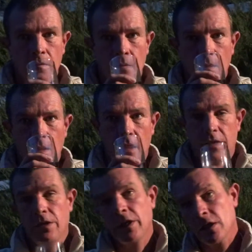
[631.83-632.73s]
And
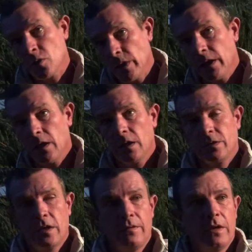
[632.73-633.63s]
the things we are
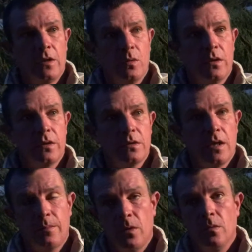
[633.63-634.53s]
traveling with is
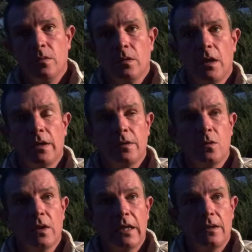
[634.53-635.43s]
abnormal.
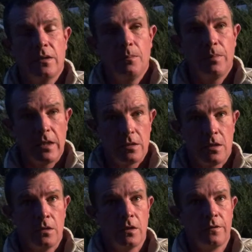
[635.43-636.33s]
The biggest
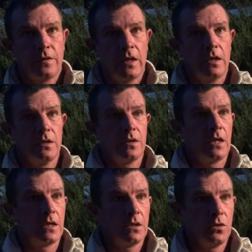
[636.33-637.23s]
load I've carried is
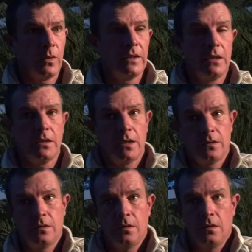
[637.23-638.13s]
120
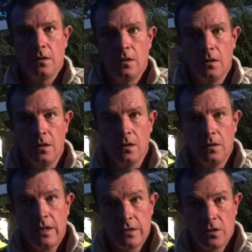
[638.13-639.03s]
tons.
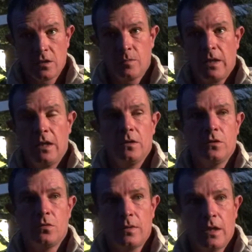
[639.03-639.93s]
That's just my load.
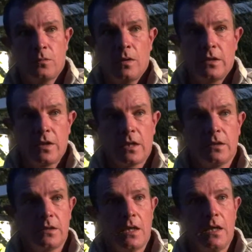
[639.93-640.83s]
It's without my truck
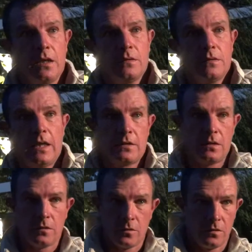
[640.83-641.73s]
and trailer. That's
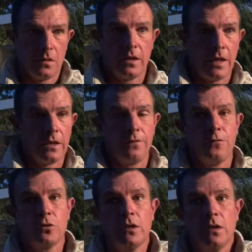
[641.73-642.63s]
just another
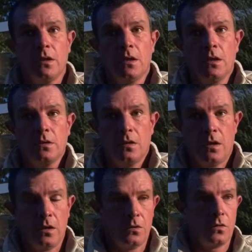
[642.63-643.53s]
40. So
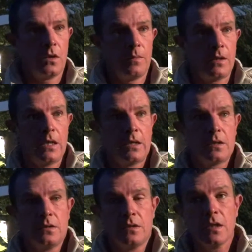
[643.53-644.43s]
now you're talking about
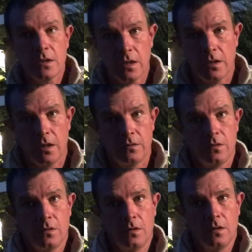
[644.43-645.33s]
160
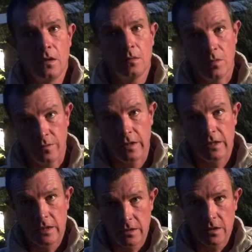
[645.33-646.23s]
tons, moving
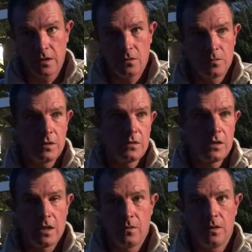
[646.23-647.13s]
at 80 kilometers an
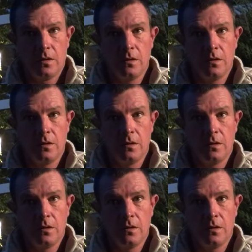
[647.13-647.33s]
hour.